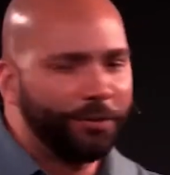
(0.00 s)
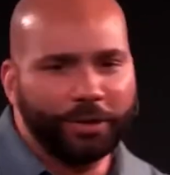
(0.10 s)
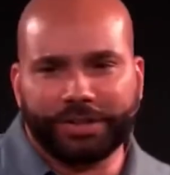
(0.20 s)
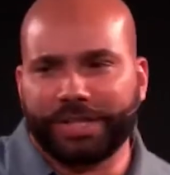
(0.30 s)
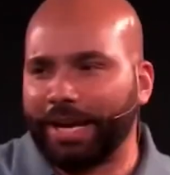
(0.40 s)

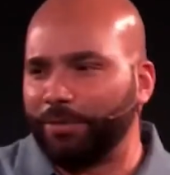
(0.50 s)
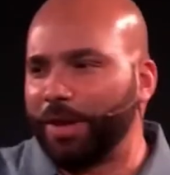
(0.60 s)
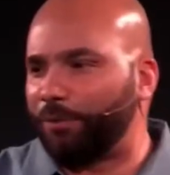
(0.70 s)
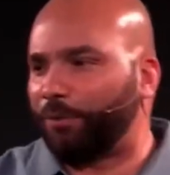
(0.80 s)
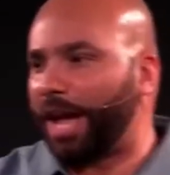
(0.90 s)
for the sake of
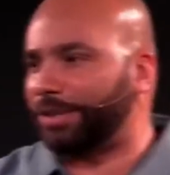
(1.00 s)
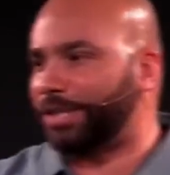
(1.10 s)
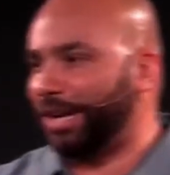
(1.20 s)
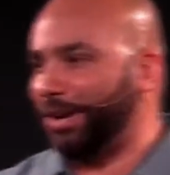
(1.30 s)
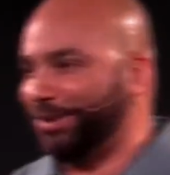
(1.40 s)
their
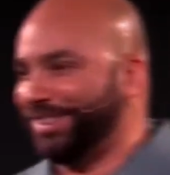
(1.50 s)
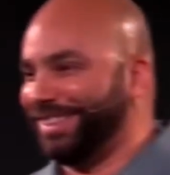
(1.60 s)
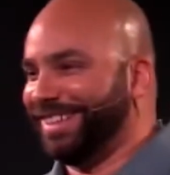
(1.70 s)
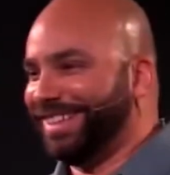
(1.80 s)
flesh. Hello.